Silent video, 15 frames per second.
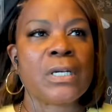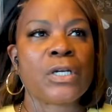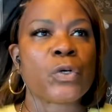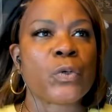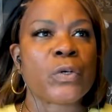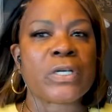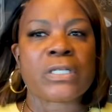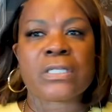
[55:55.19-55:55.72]

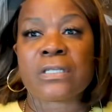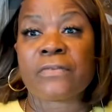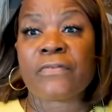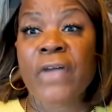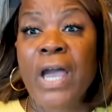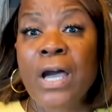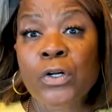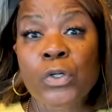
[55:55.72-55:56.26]
going to the
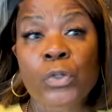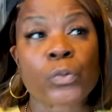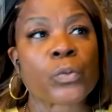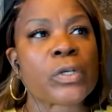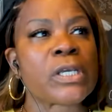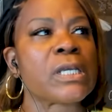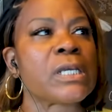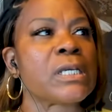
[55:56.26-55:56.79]

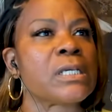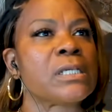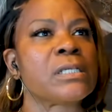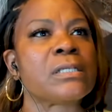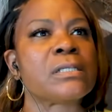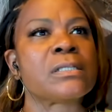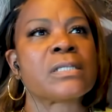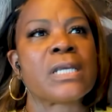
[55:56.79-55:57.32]

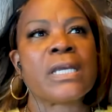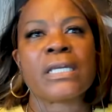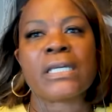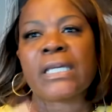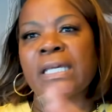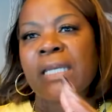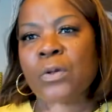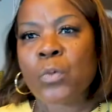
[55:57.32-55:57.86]
Valkyries,
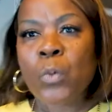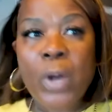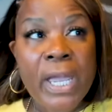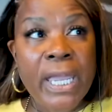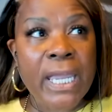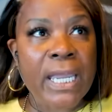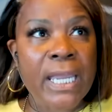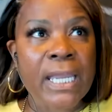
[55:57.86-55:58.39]
getting
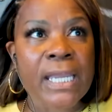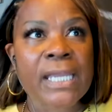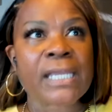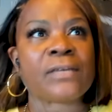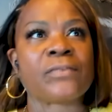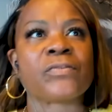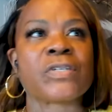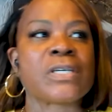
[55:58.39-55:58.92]

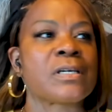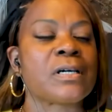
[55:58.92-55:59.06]
waived,